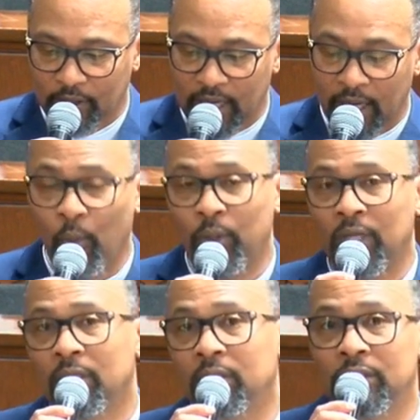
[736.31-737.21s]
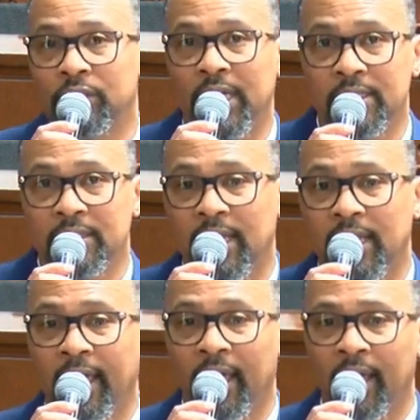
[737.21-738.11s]
And I want to look just
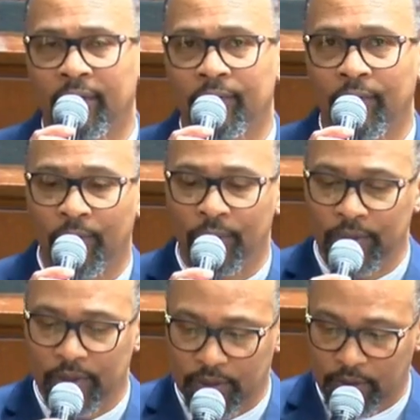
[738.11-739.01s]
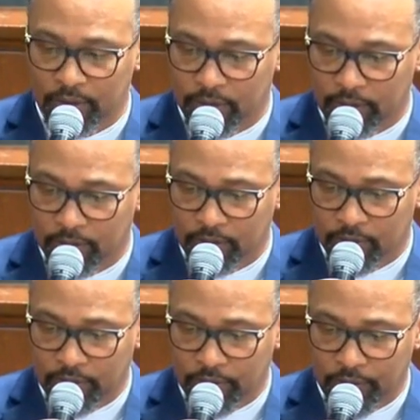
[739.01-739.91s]
at verse
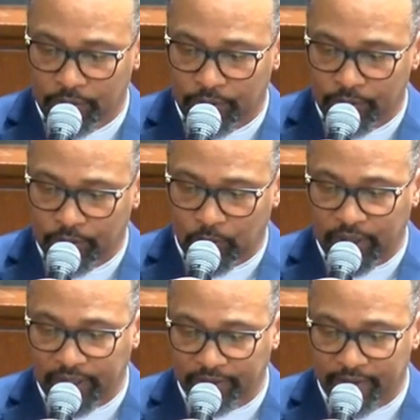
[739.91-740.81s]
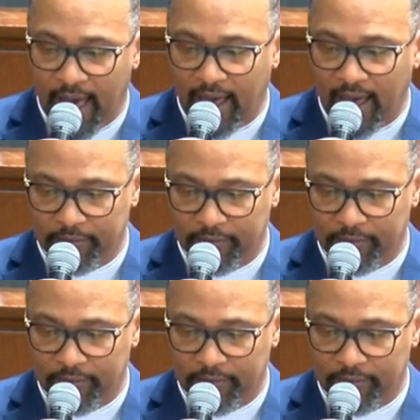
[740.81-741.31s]
25.